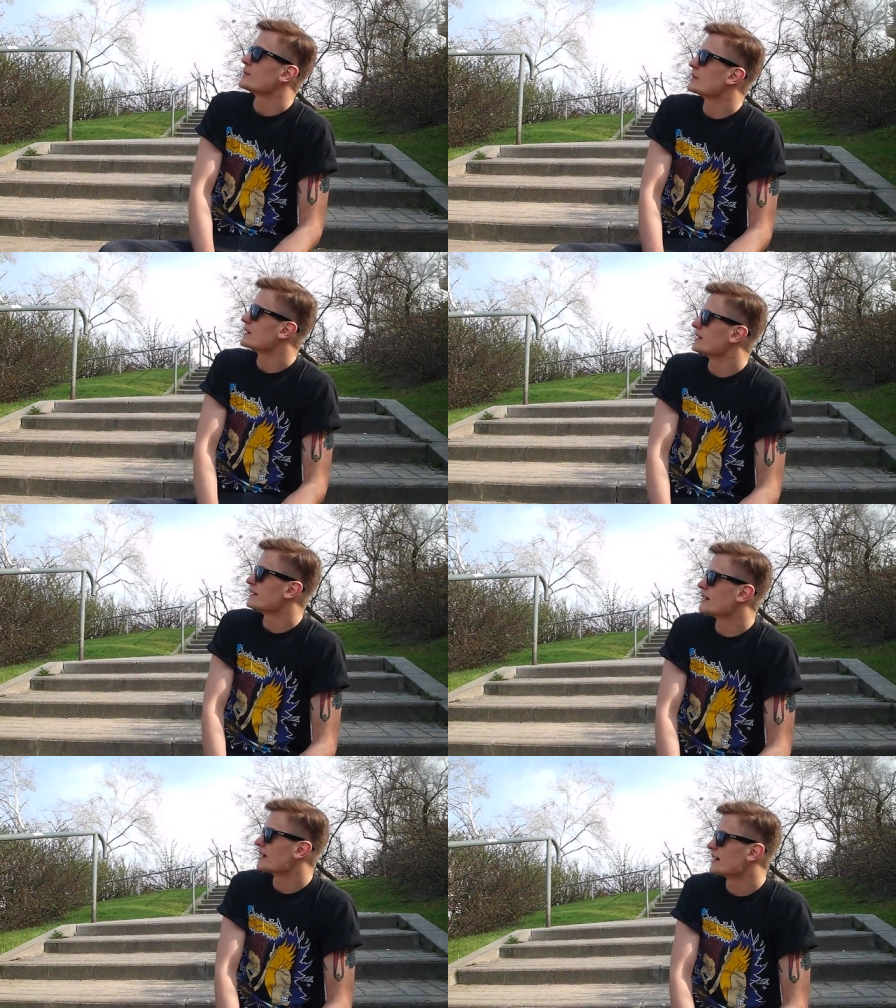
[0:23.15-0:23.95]
really
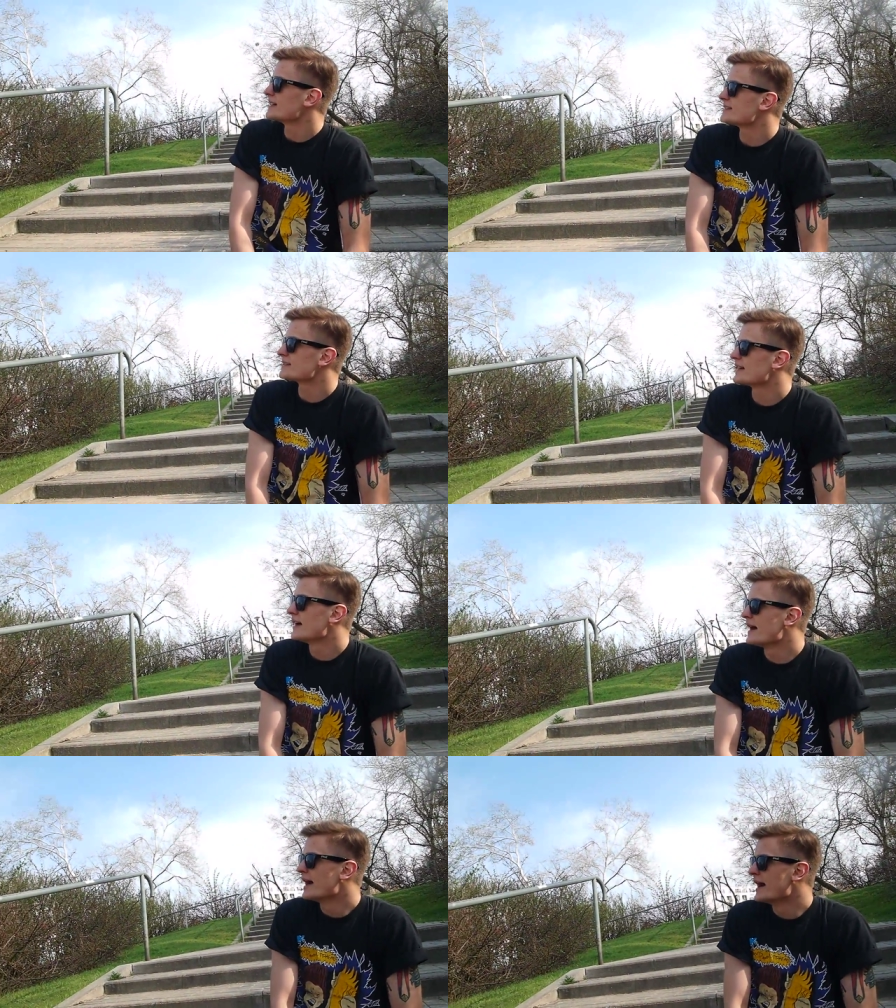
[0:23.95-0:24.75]
nice.
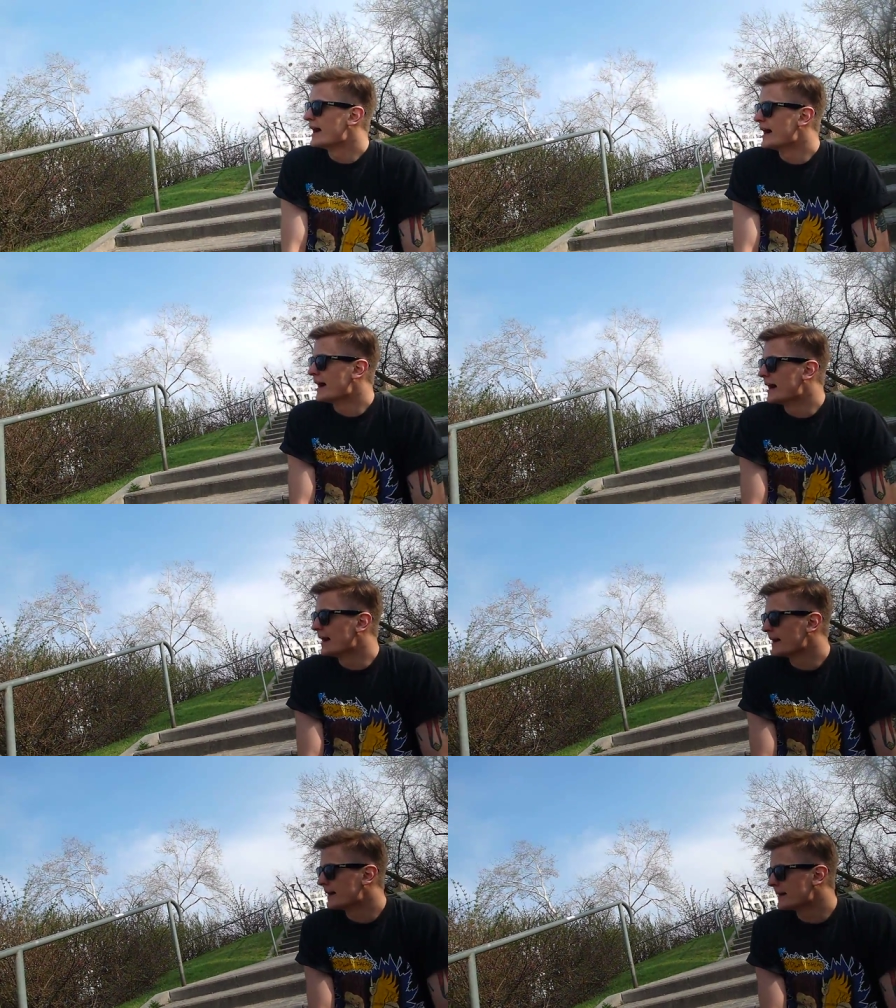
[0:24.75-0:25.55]

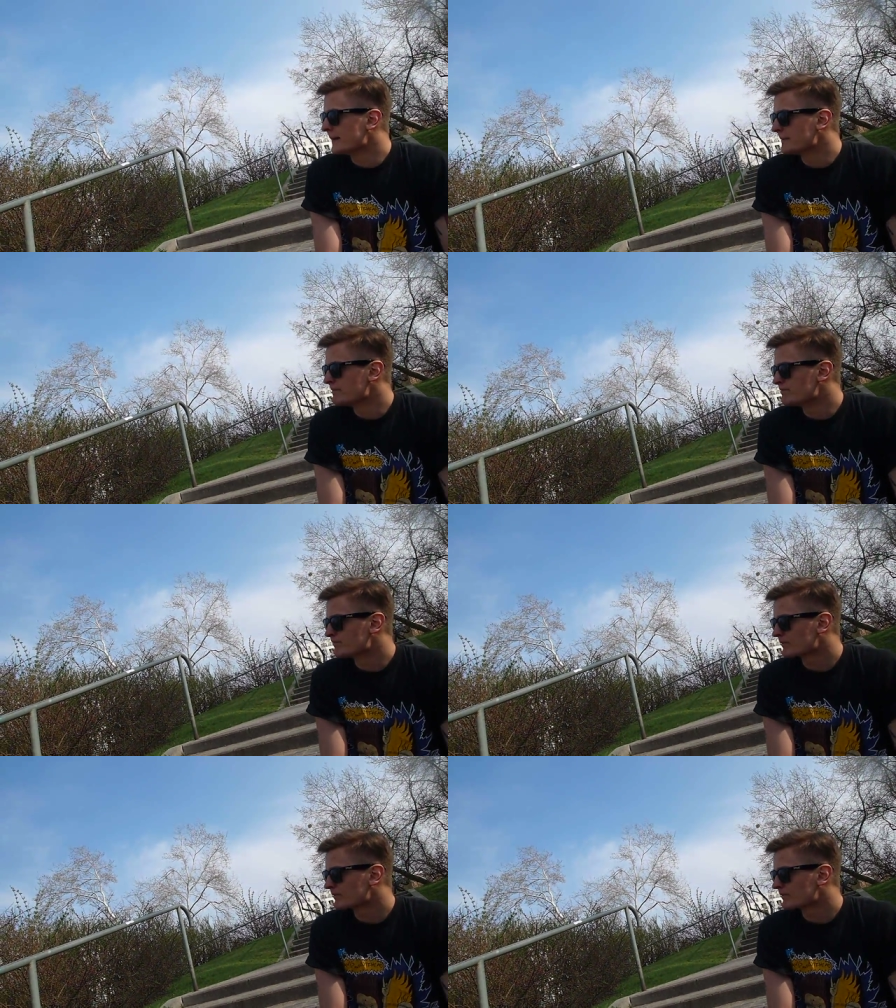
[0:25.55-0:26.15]
Um,